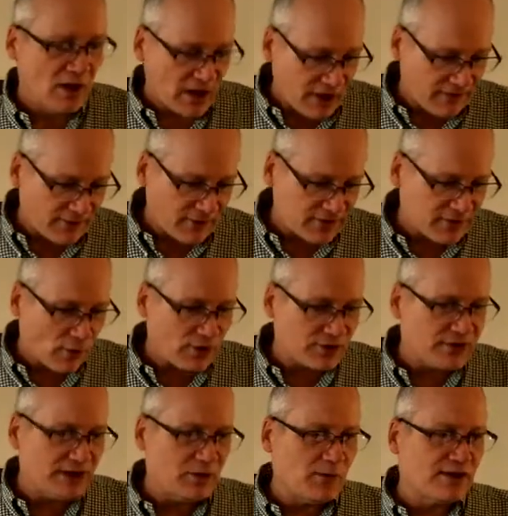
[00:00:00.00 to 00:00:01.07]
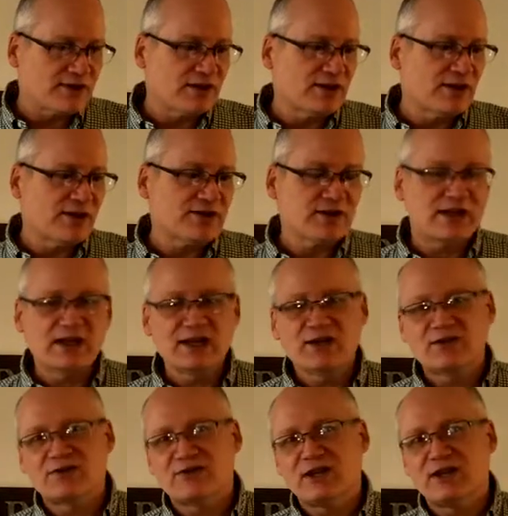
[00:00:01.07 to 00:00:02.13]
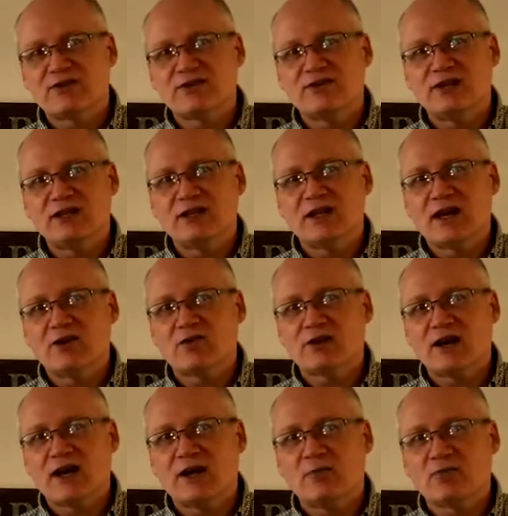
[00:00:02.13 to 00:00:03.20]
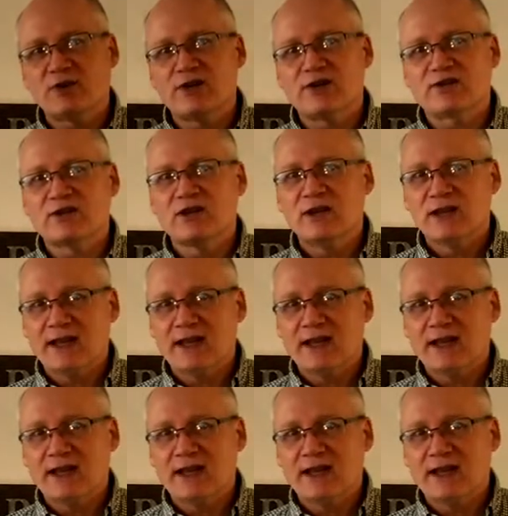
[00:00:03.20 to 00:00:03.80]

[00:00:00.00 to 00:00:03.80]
At verse 14, we see this that he is, he is indeed not only the high priest,